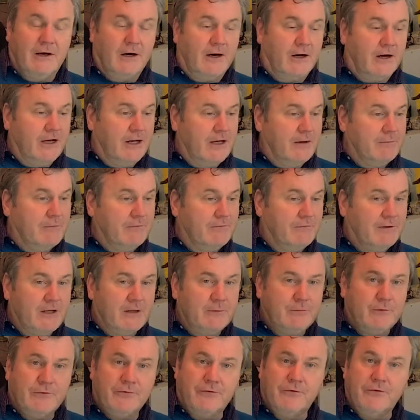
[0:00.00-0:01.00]
I am
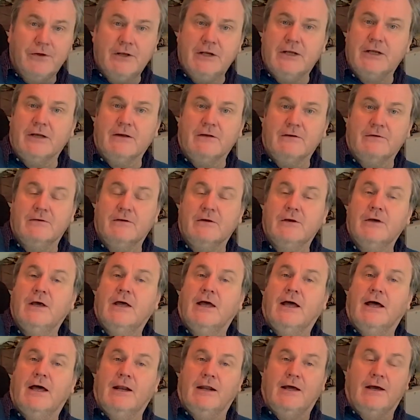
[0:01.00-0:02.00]
available for readings.
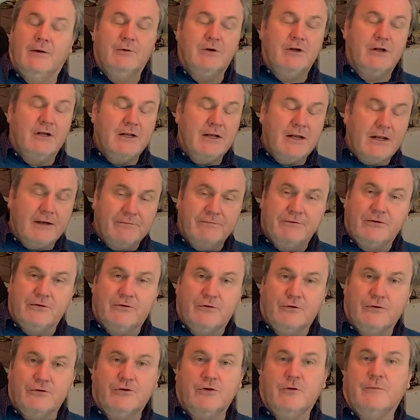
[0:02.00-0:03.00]
And I would love to
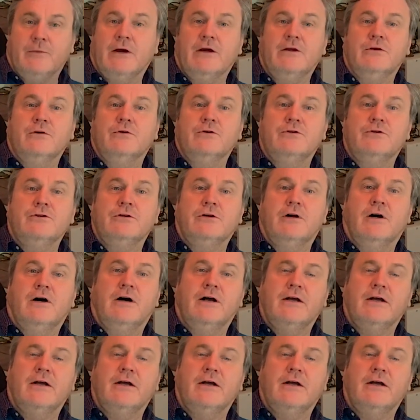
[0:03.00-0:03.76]
talk to you about your chart.